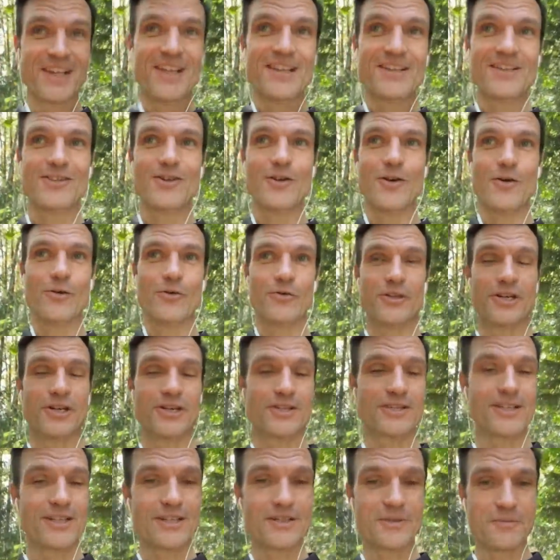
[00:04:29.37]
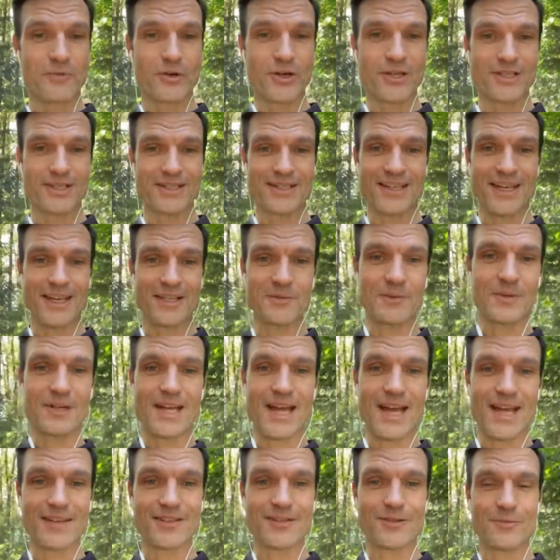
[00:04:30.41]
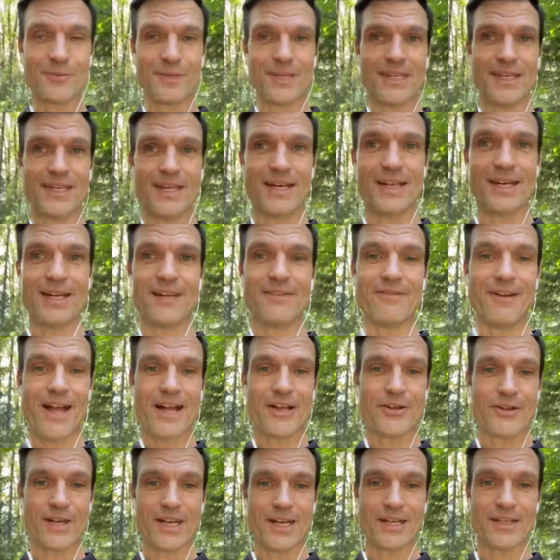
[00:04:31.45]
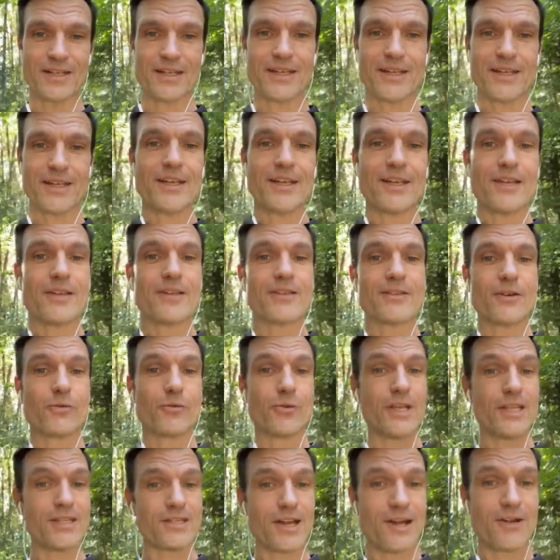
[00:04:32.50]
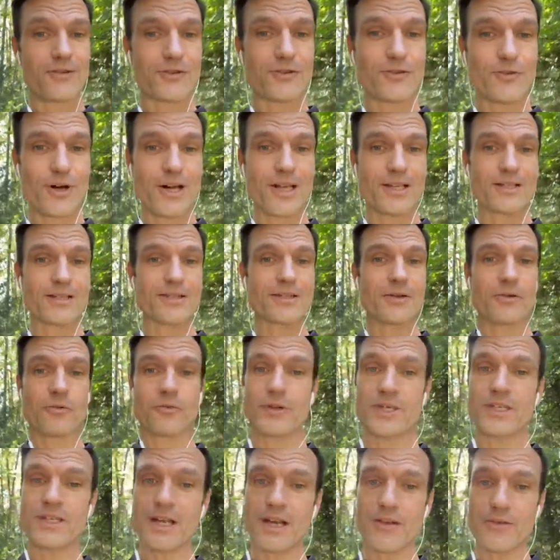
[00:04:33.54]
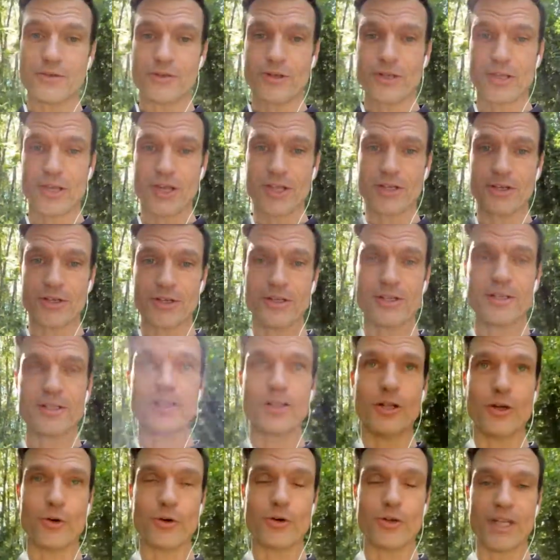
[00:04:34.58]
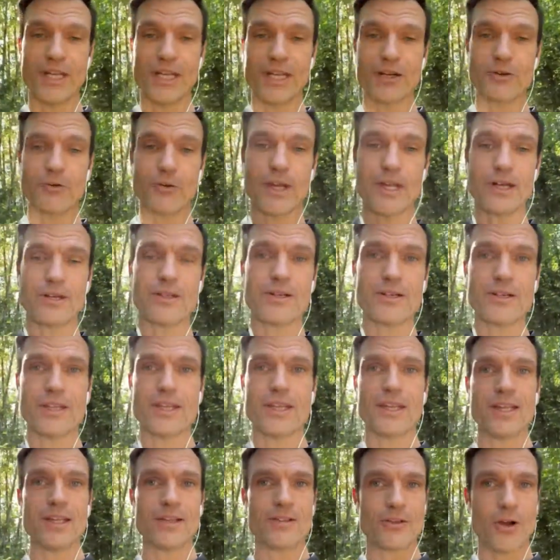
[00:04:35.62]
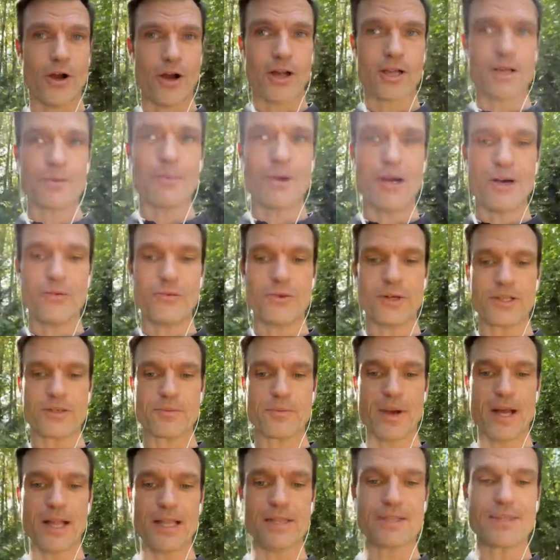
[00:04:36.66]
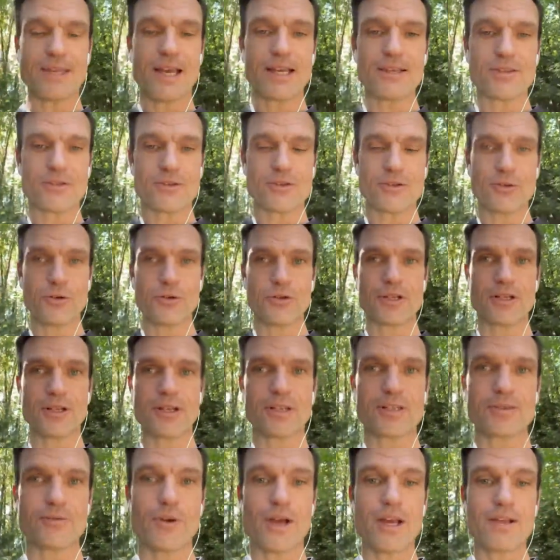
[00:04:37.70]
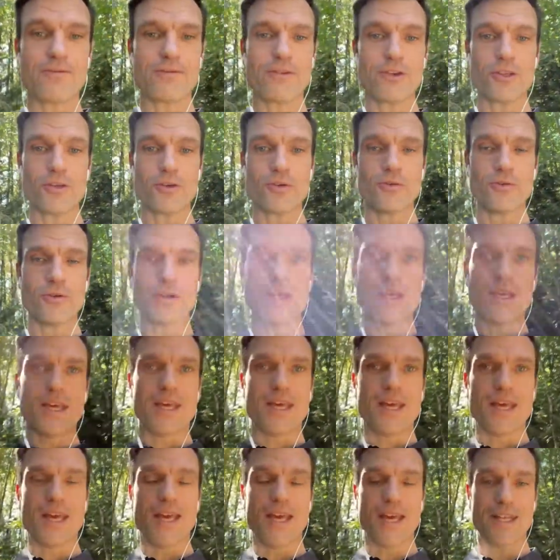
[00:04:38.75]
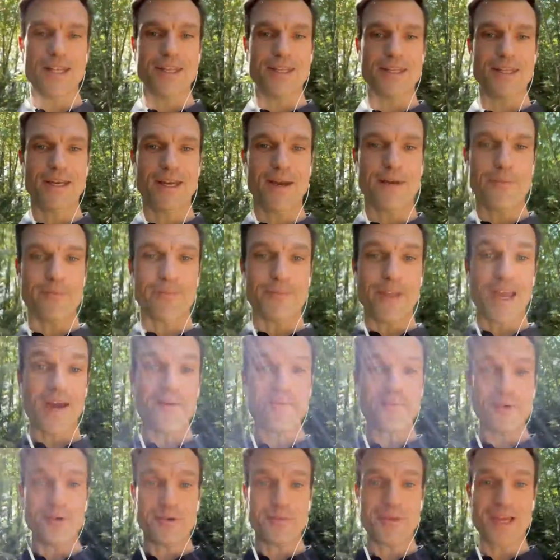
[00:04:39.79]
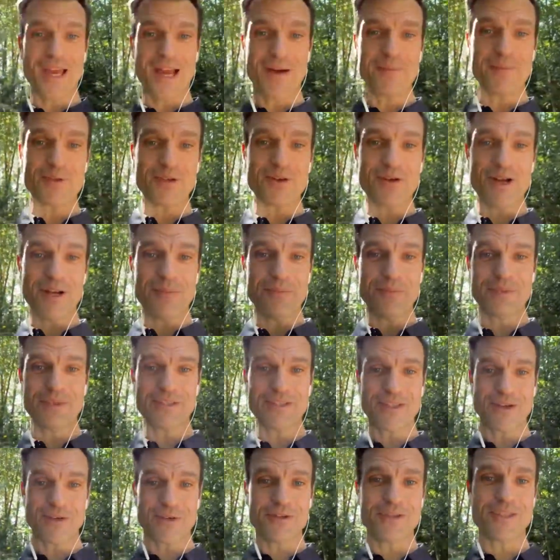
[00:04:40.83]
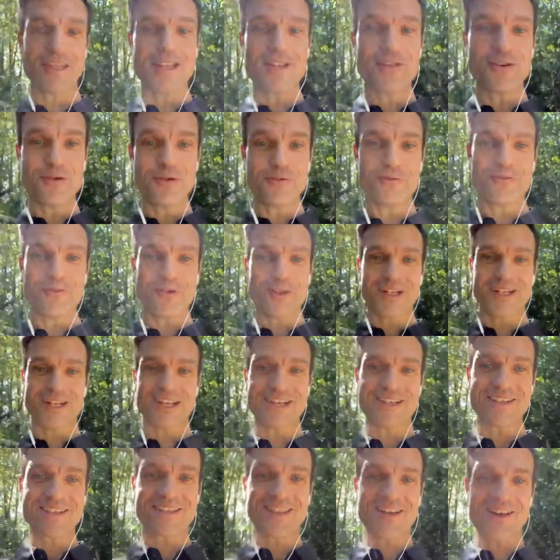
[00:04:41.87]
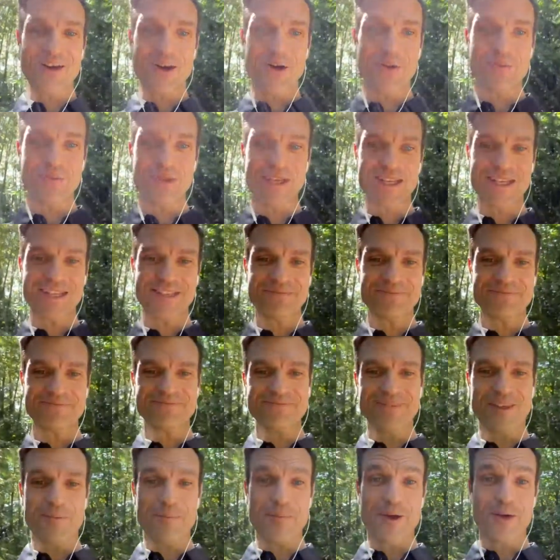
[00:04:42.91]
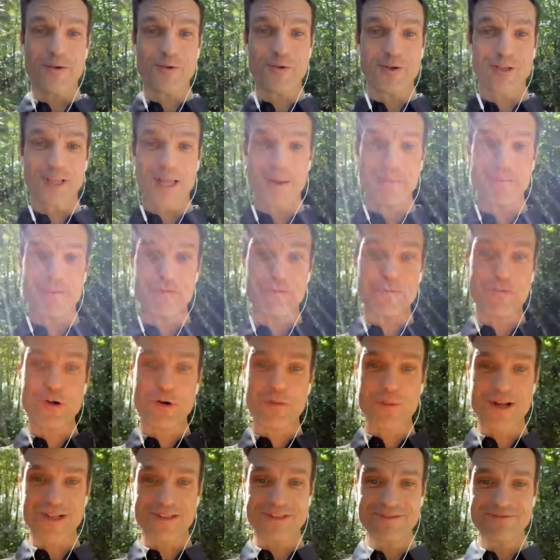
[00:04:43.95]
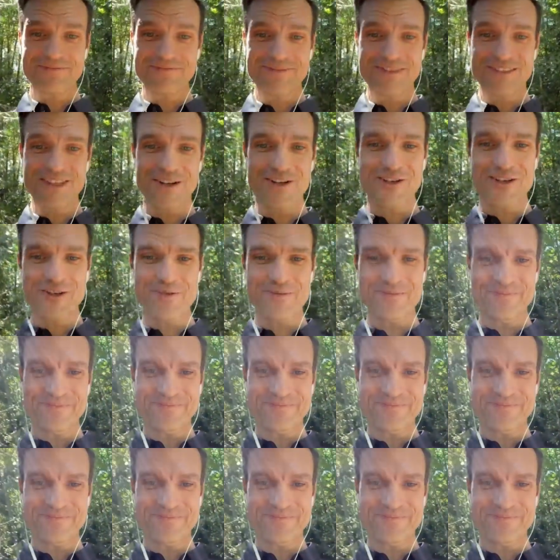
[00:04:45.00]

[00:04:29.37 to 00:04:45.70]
So there's still some risk assessment that has to be evaluated. So reach out to us or reach out to another local integrator. Talk about which palletizing solution is right for you, and we'll be happy to help. So stay tuned for the next update about collaborative robots. Talk to you.